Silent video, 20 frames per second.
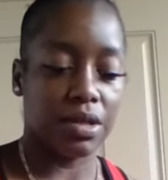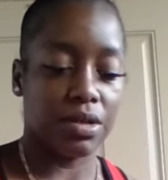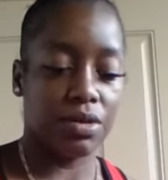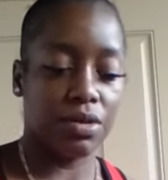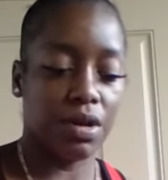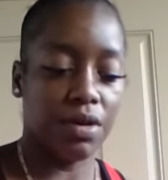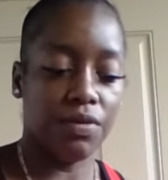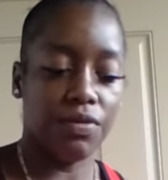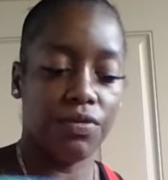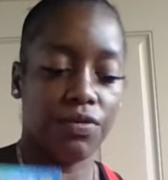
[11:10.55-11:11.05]
You
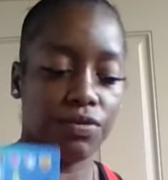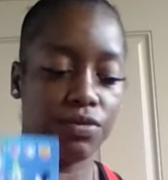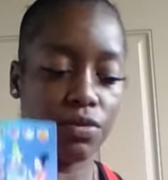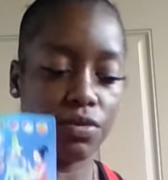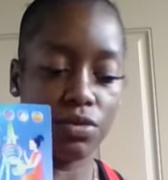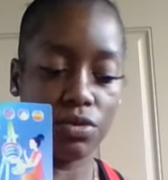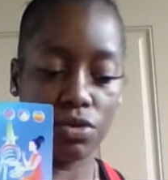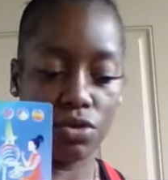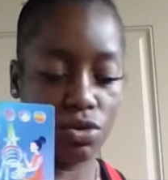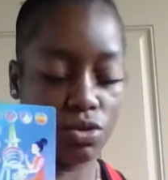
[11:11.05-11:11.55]
give
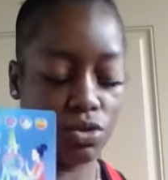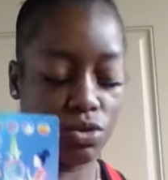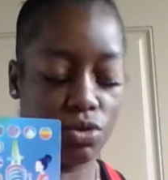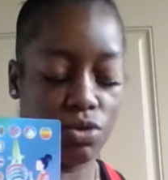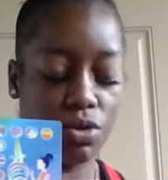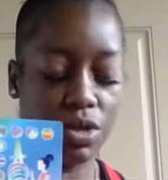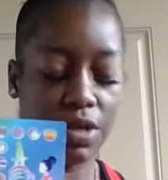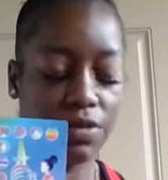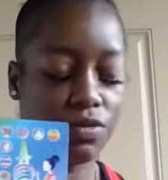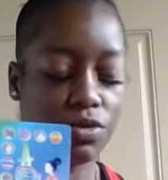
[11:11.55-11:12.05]

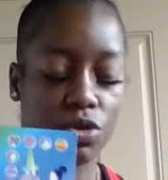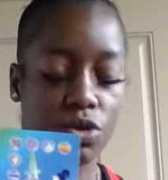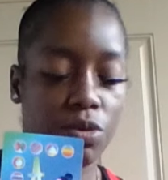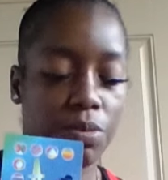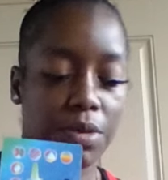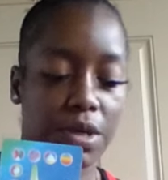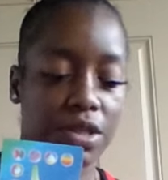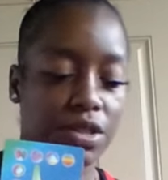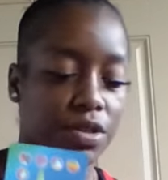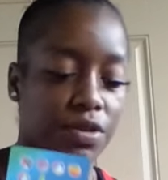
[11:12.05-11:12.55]
you give too
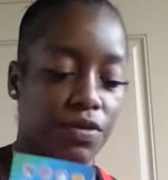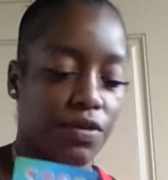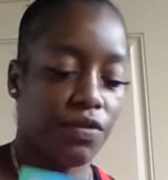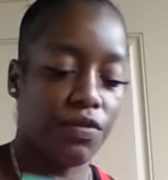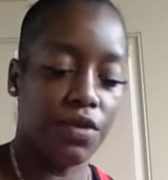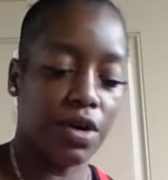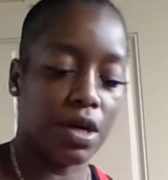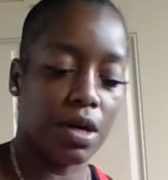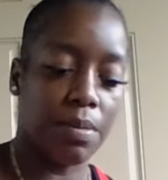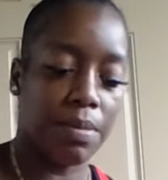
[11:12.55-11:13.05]
much of a
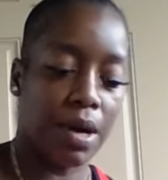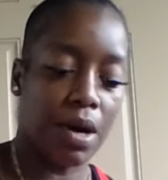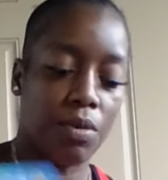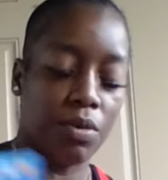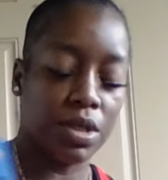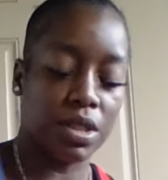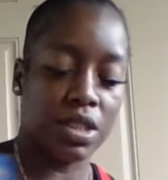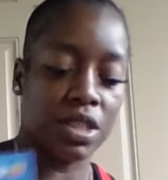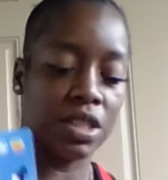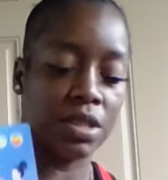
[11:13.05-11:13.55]
fuck about
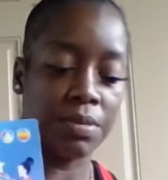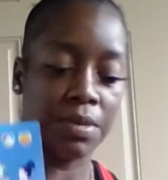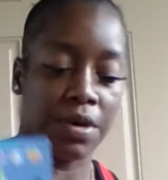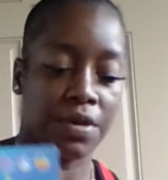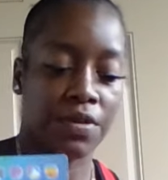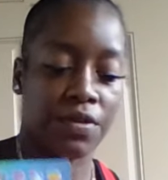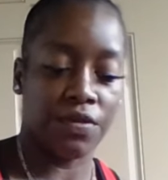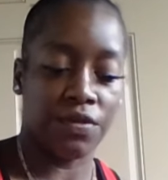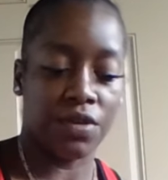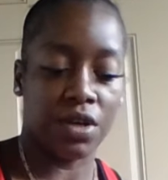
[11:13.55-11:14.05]
what these
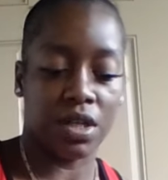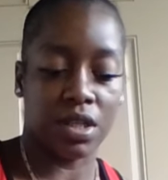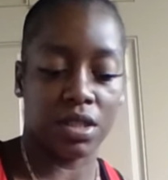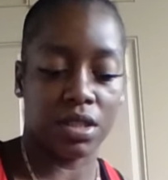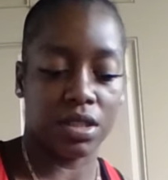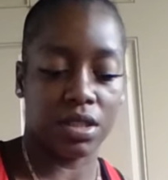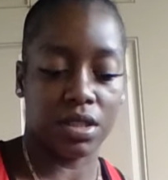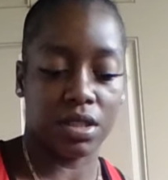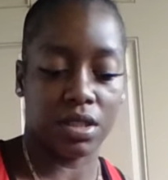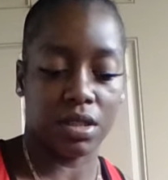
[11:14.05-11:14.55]

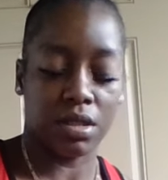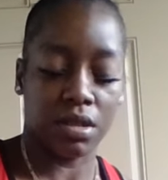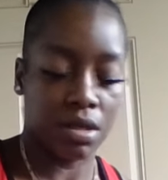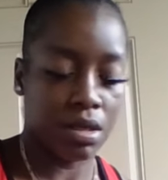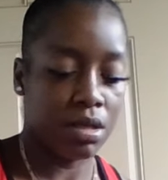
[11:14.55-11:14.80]
motherfuckers